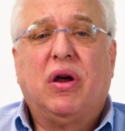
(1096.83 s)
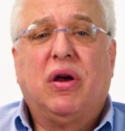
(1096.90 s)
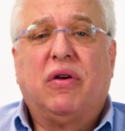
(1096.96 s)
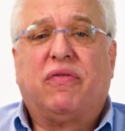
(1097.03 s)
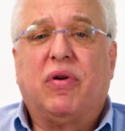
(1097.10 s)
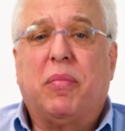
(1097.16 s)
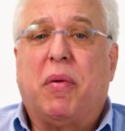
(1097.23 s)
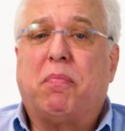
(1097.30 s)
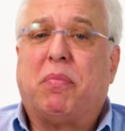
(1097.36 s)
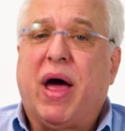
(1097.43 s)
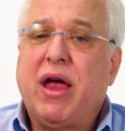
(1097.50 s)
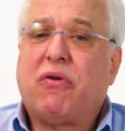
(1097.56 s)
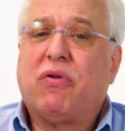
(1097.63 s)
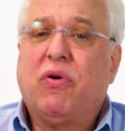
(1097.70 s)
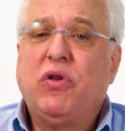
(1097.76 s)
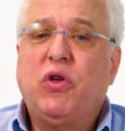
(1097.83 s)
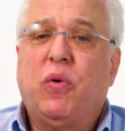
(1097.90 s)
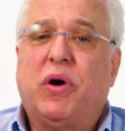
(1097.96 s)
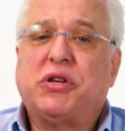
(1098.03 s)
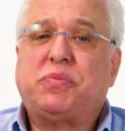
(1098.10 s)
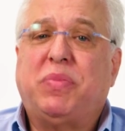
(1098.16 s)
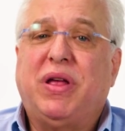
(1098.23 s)
from a micro
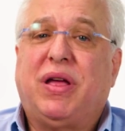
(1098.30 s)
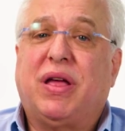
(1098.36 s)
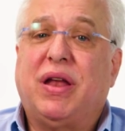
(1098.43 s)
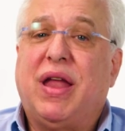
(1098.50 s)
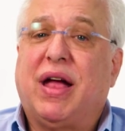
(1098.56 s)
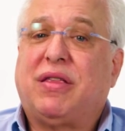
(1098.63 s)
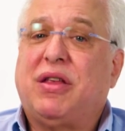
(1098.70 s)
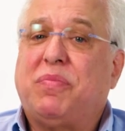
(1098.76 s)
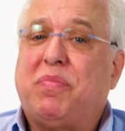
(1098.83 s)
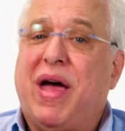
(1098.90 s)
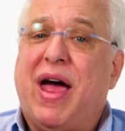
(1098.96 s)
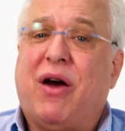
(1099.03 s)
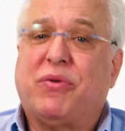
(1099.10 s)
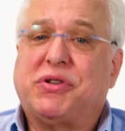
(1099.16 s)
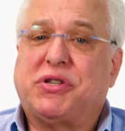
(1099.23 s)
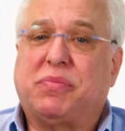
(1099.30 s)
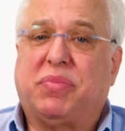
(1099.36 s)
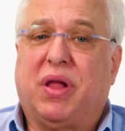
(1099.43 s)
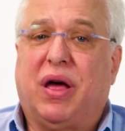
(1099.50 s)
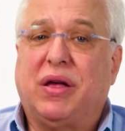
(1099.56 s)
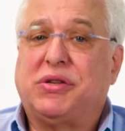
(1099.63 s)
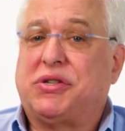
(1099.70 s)
USB connected power
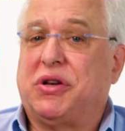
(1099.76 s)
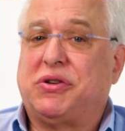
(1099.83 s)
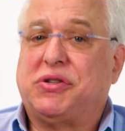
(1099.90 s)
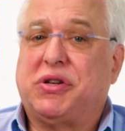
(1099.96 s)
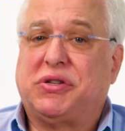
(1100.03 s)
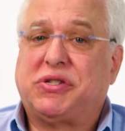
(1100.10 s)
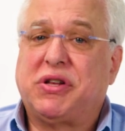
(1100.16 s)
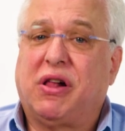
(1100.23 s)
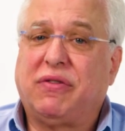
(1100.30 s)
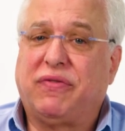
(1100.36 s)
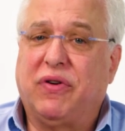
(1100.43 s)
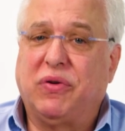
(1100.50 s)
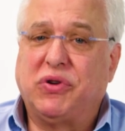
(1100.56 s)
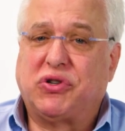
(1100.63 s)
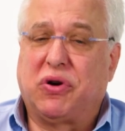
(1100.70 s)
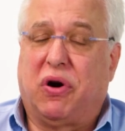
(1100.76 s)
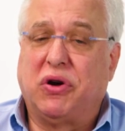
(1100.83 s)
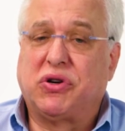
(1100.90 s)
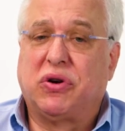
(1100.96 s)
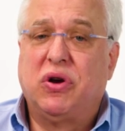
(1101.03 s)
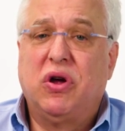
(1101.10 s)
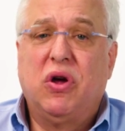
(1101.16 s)
supply, such as a cell phone
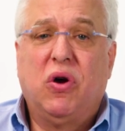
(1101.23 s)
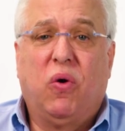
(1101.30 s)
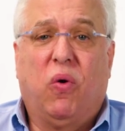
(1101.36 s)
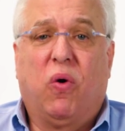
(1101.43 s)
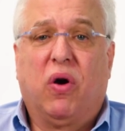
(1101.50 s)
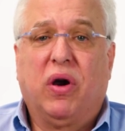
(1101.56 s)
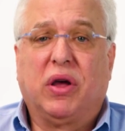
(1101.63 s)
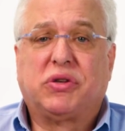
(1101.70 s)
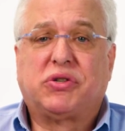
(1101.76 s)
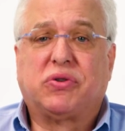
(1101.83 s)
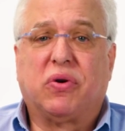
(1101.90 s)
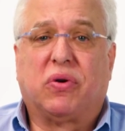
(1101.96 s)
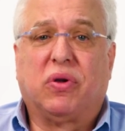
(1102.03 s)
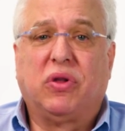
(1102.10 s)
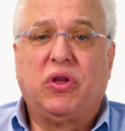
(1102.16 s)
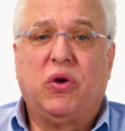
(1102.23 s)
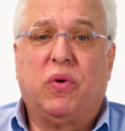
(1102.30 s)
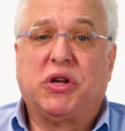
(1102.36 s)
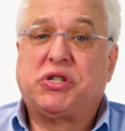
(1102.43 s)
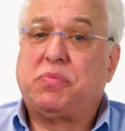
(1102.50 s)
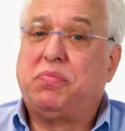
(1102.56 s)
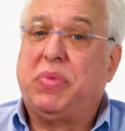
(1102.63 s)
charger or external
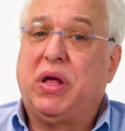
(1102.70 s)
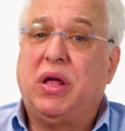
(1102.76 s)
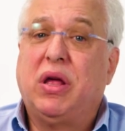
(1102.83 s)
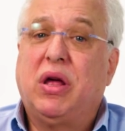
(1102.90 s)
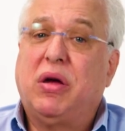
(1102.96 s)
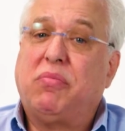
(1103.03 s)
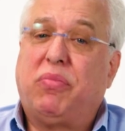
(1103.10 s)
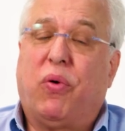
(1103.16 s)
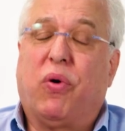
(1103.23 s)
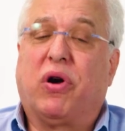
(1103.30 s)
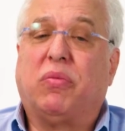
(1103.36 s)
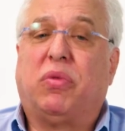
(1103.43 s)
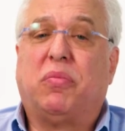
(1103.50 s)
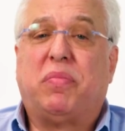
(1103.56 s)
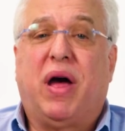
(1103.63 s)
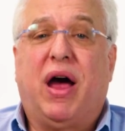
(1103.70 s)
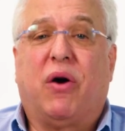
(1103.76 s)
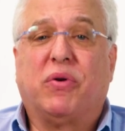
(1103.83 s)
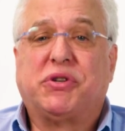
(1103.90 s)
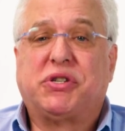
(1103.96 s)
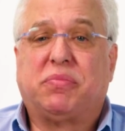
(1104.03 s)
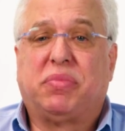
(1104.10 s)
USB portable
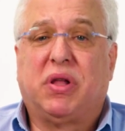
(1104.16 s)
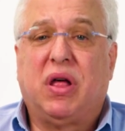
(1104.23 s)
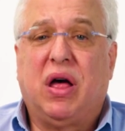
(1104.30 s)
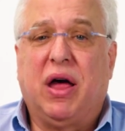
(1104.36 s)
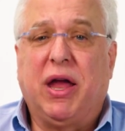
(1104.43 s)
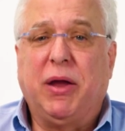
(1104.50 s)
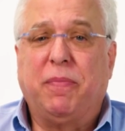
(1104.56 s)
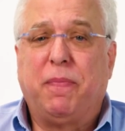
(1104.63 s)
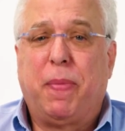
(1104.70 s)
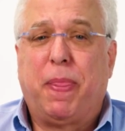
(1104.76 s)
power supply.